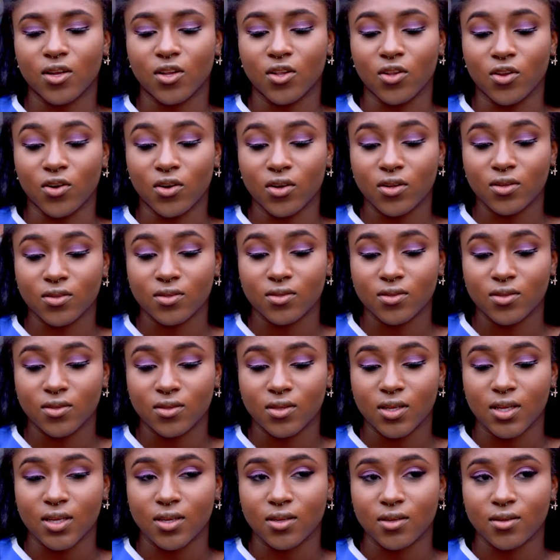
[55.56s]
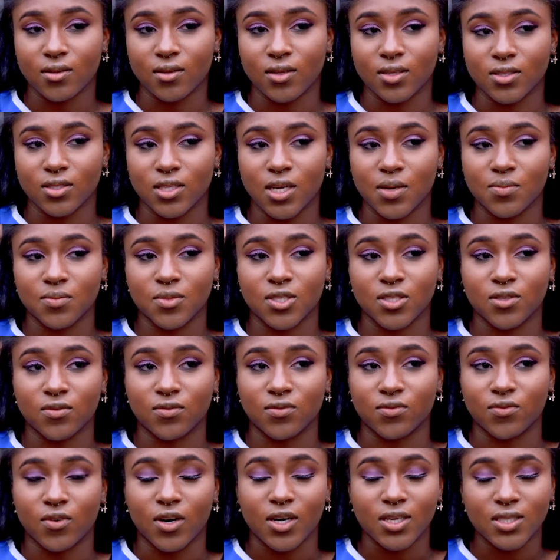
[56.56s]
a lot. In terms
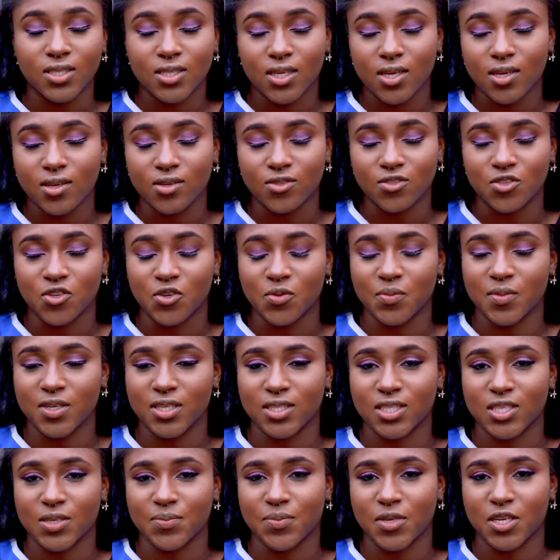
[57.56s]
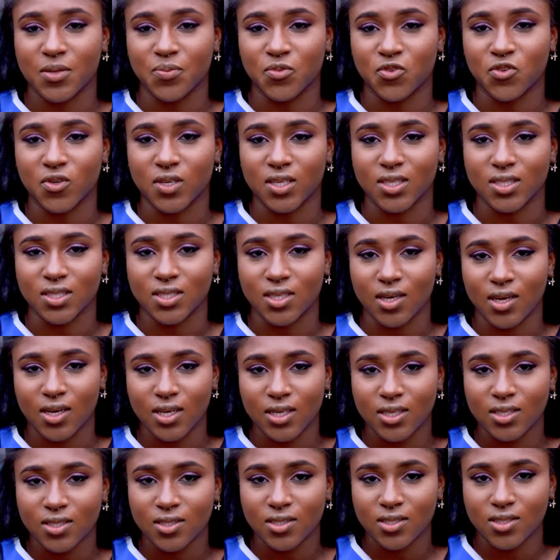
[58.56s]
of writing, it taught me to be more
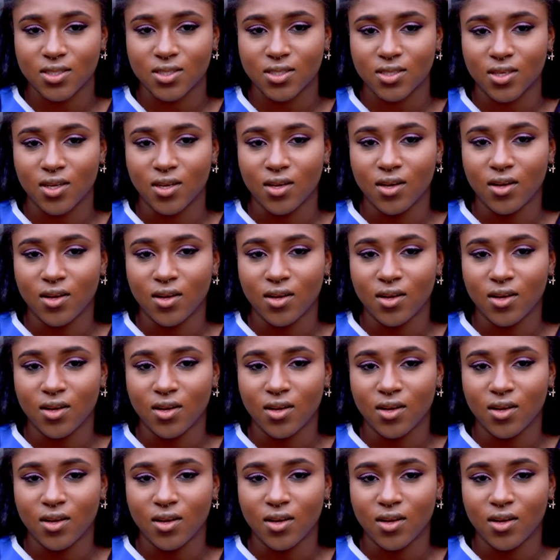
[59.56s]
concise,